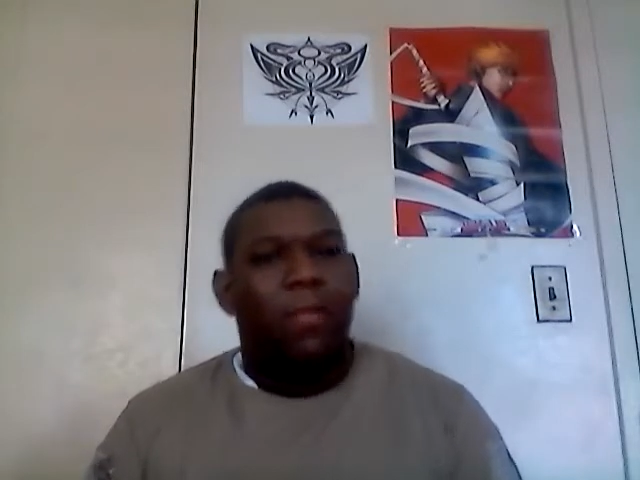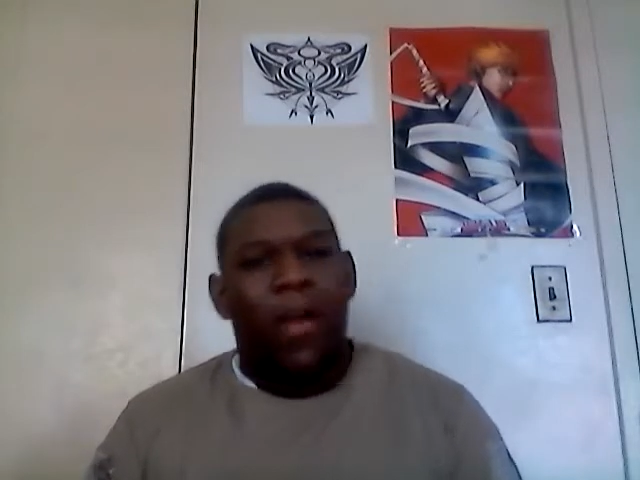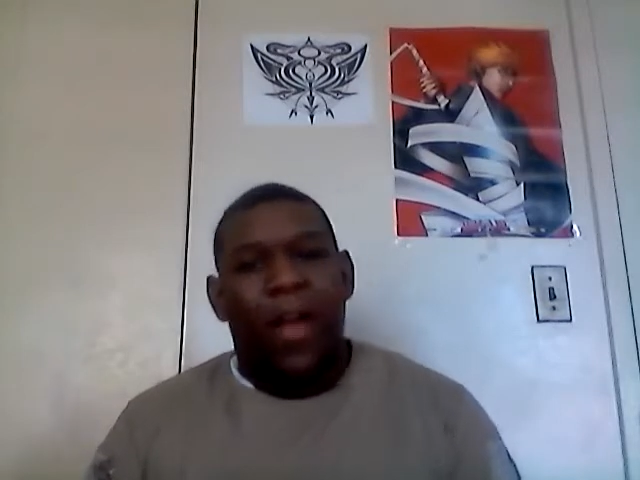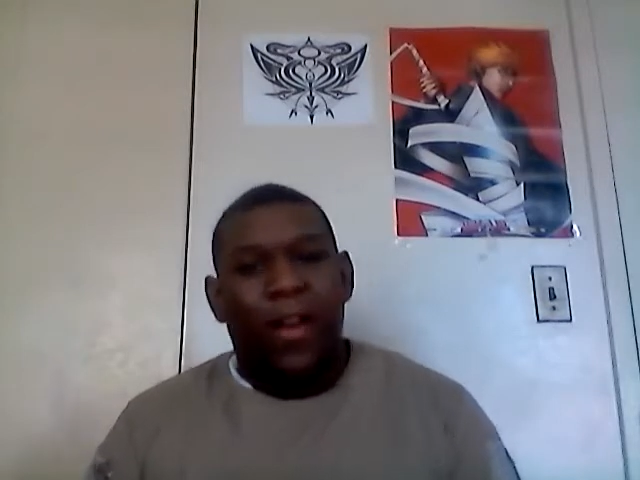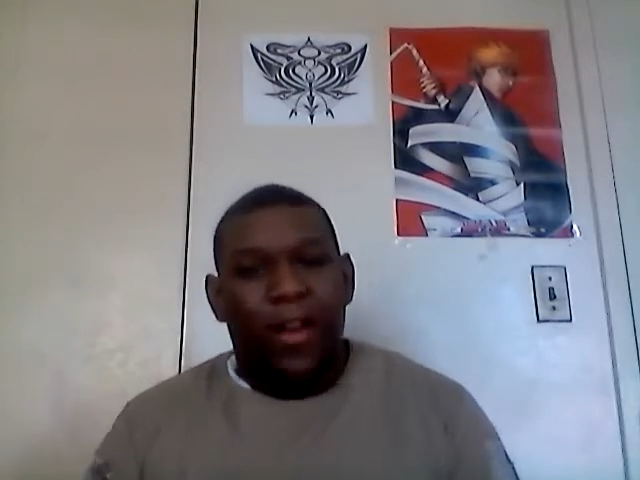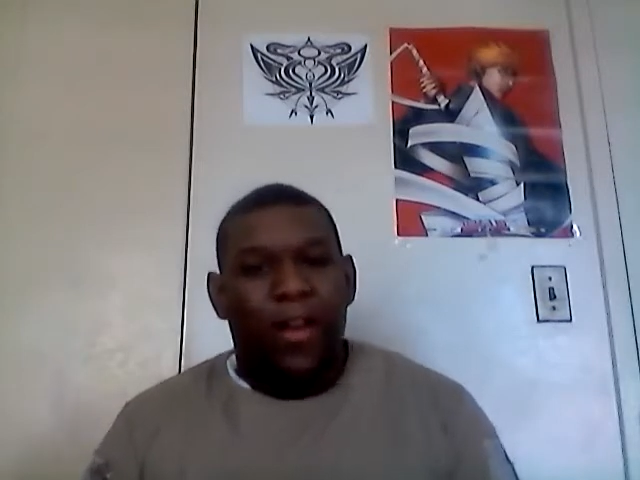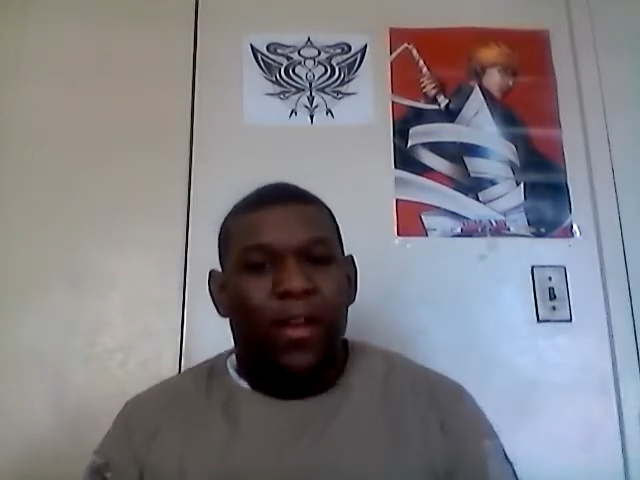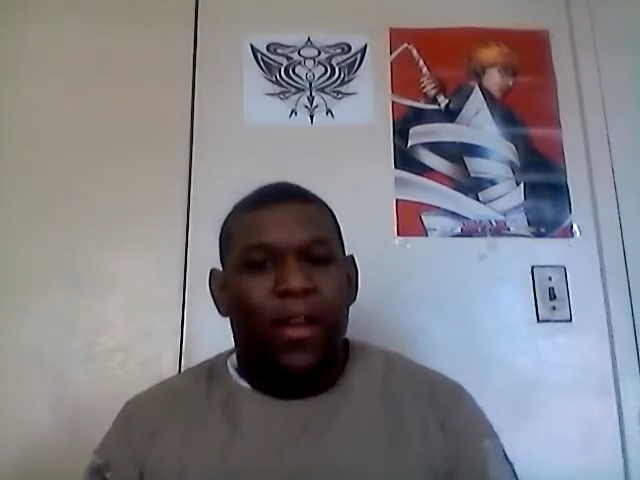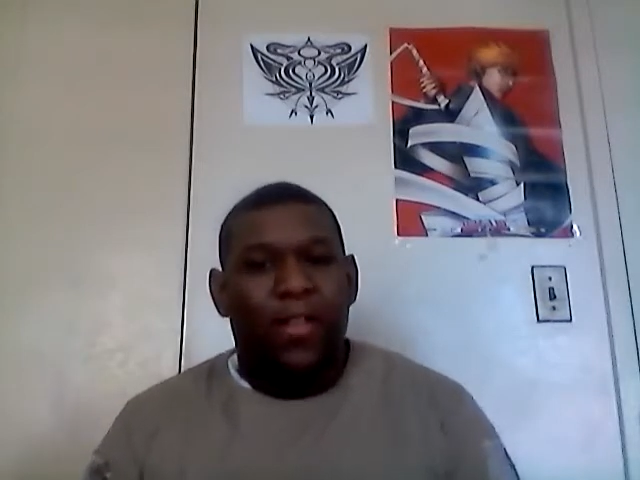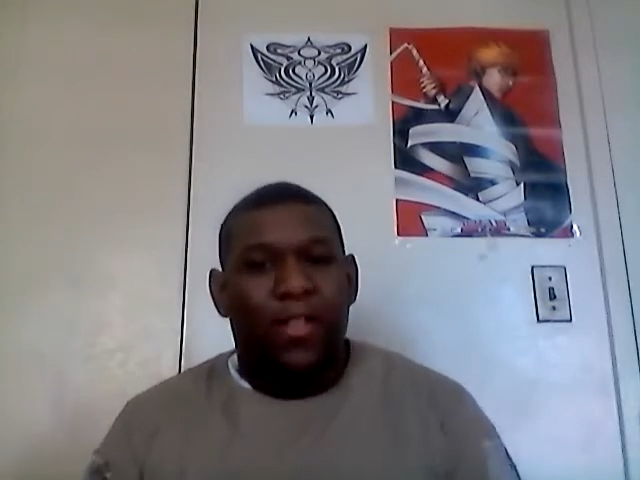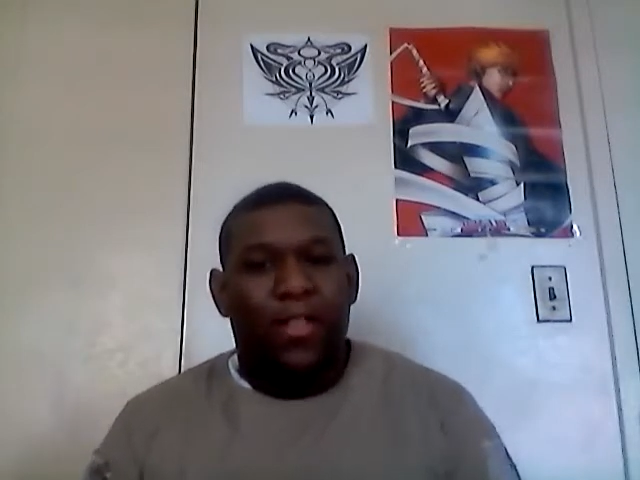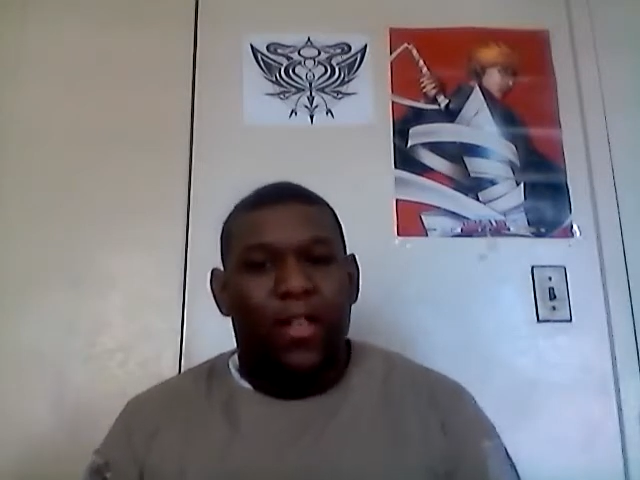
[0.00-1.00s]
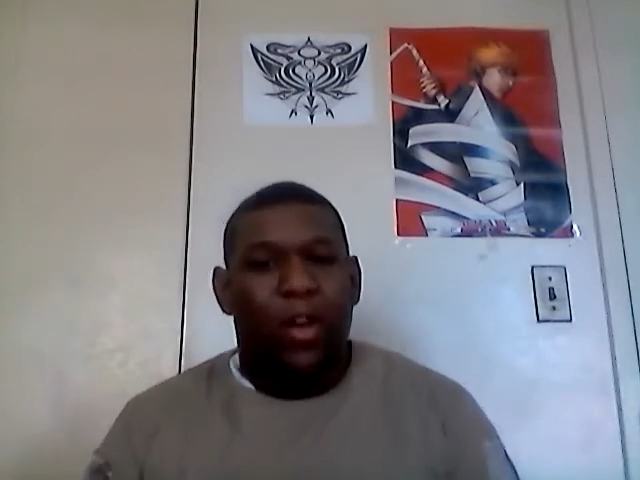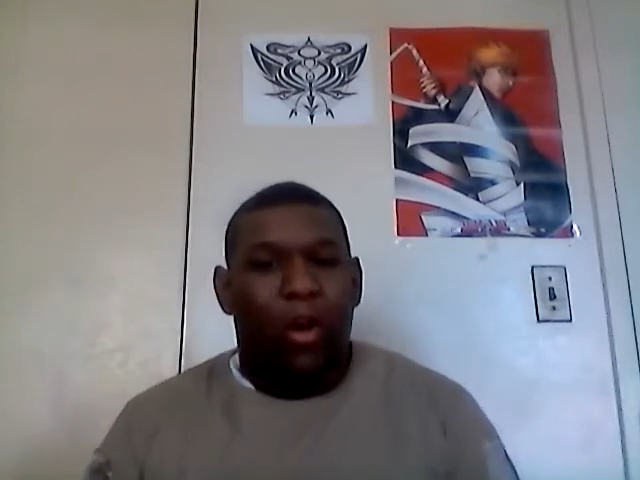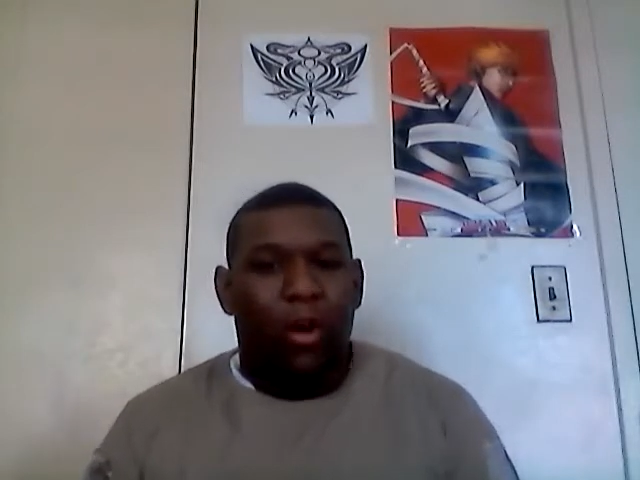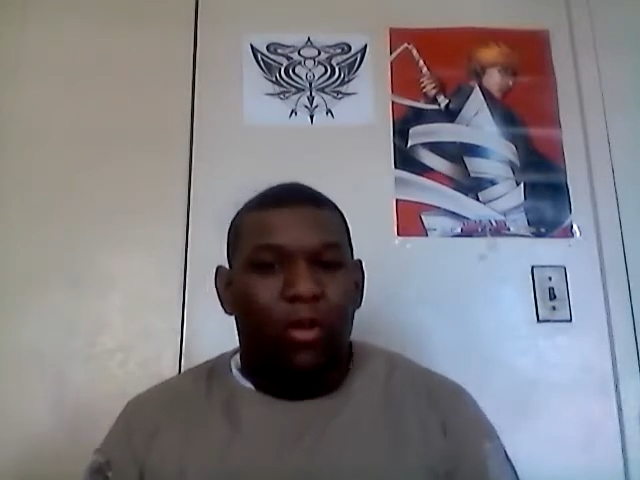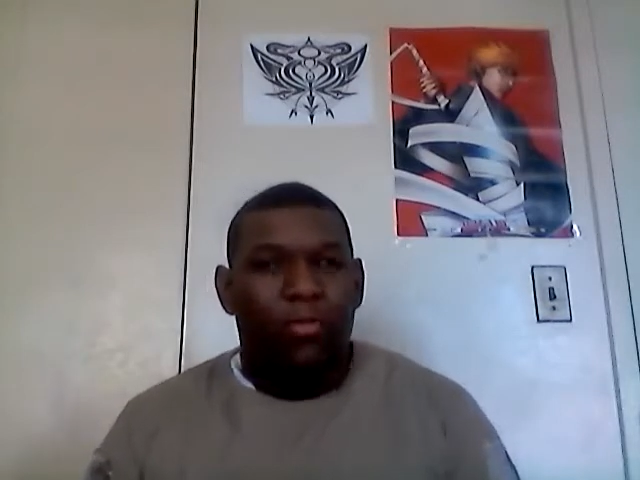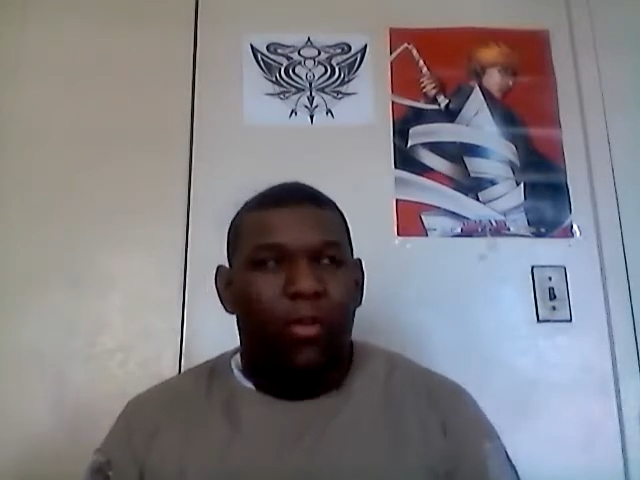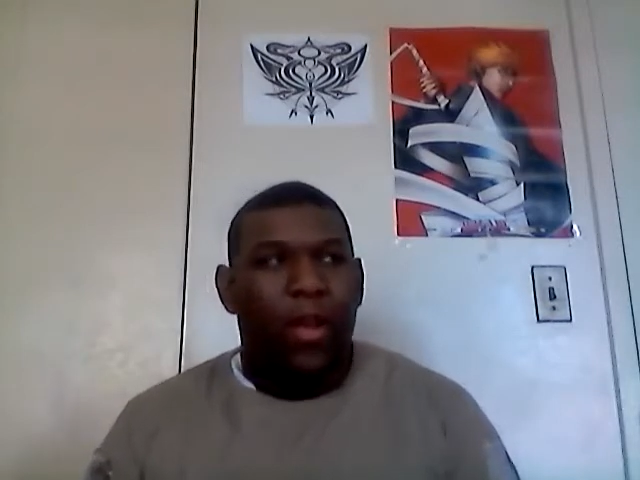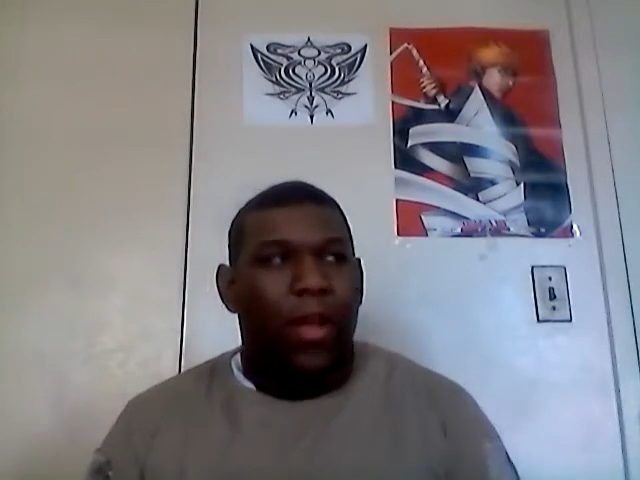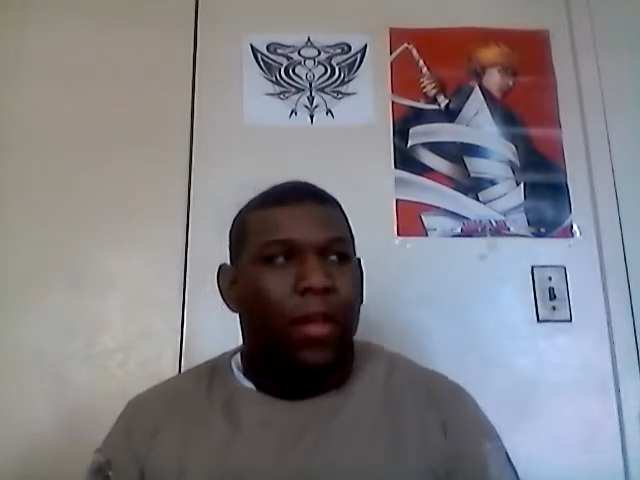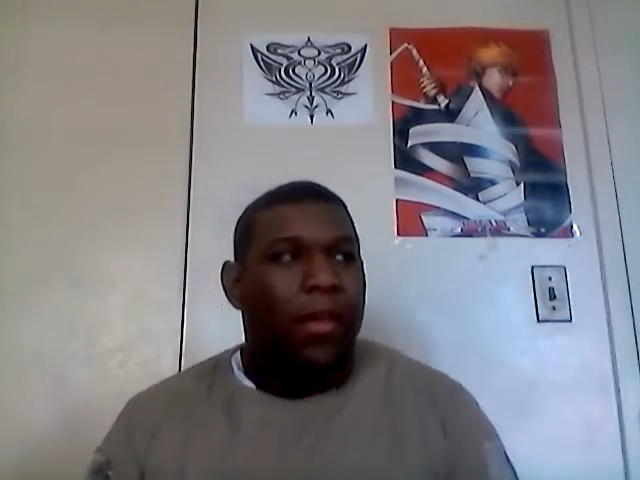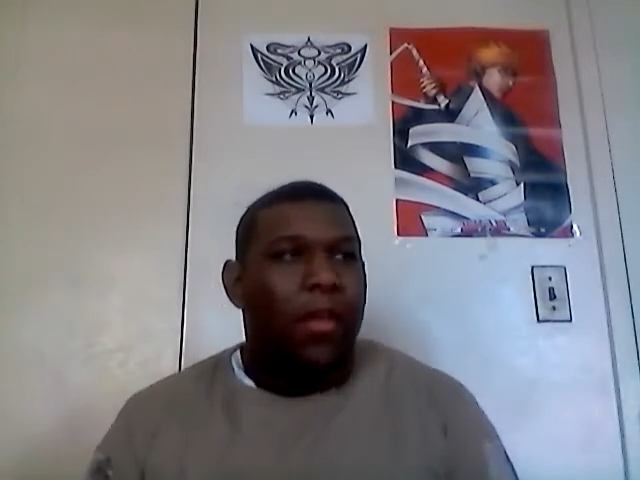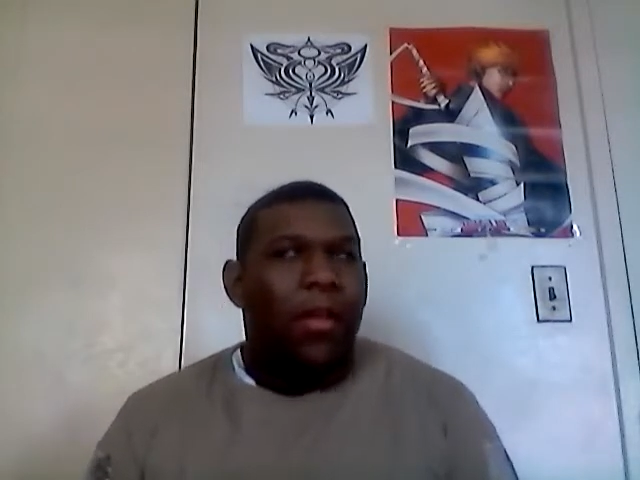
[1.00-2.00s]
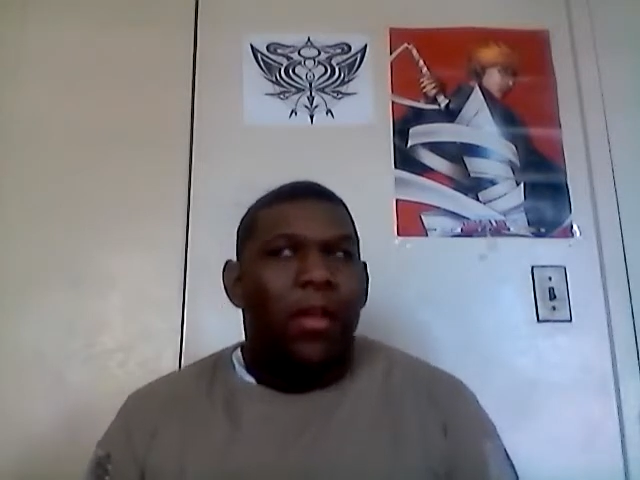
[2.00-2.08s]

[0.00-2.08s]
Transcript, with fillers: but I didn't got to see it all the way.